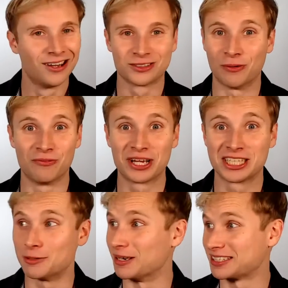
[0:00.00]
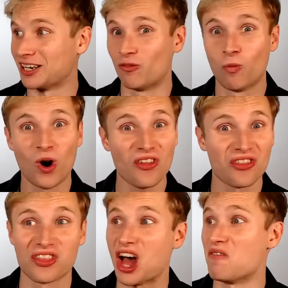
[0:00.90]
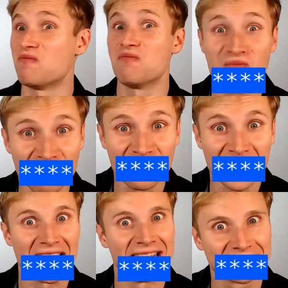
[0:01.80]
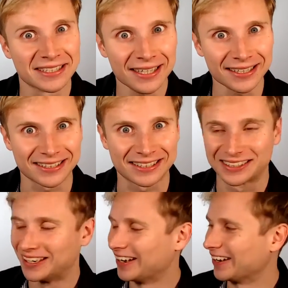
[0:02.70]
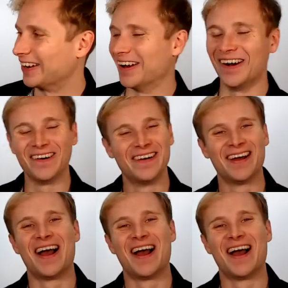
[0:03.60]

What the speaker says: So I'm thinking to myself, what the is this? You know?